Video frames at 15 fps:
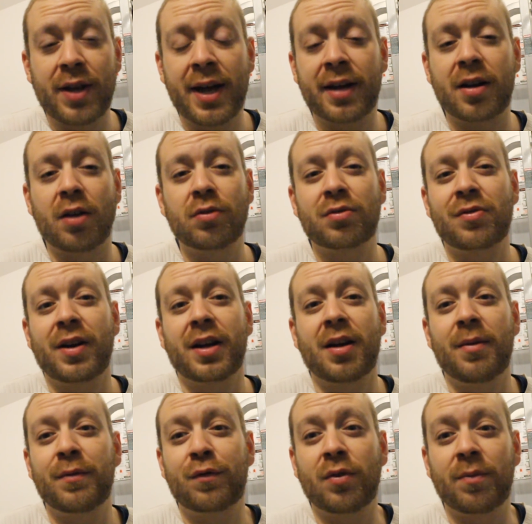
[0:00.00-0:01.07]
are their goal threat
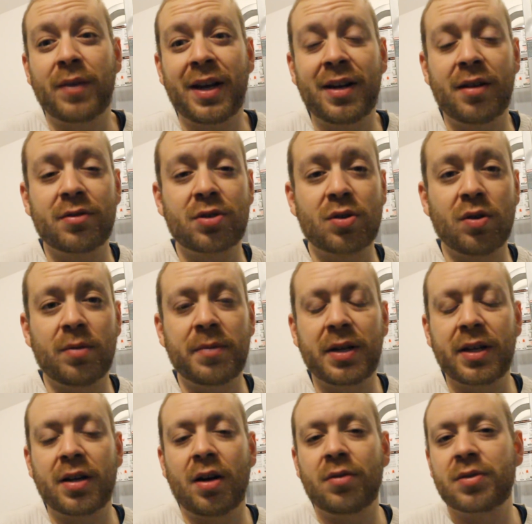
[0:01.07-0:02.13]
coming from? They don't score
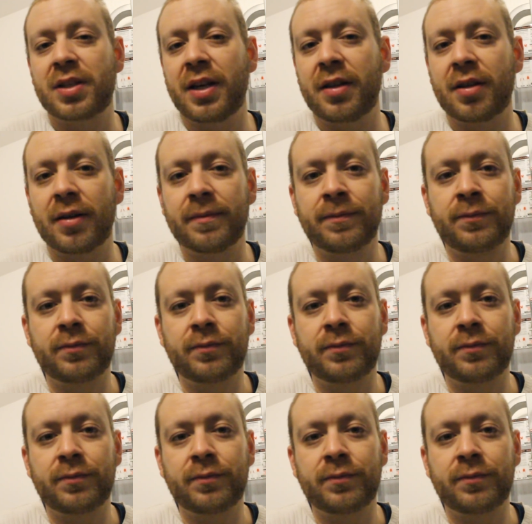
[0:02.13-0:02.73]
many goals either.